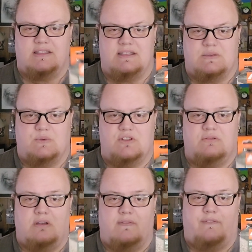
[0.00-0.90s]
that this
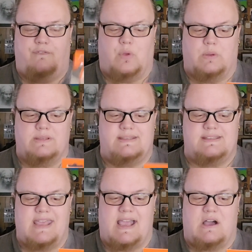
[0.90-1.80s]
one folds
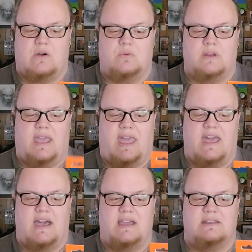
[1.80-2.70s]
down
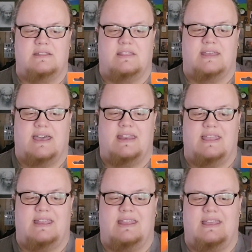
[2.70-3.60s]
and that
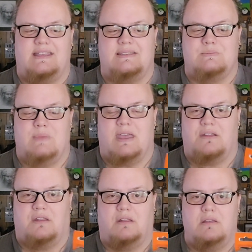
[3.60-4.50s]
it is
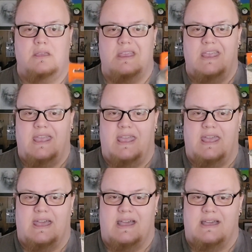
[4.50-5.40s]
metal
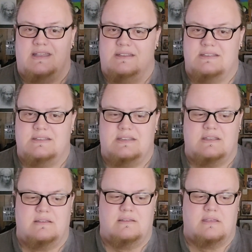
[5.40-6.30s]
and
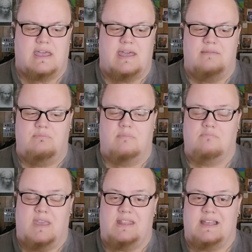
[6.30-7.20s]

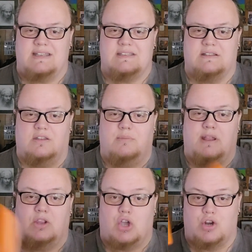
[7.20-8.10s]
may last a little
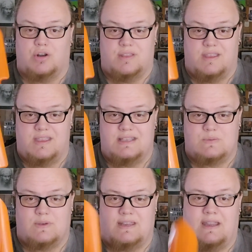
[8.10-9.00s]
bit longer than
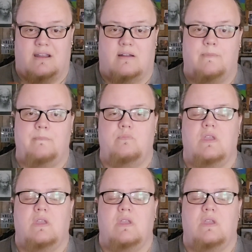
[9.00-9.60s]
this one here.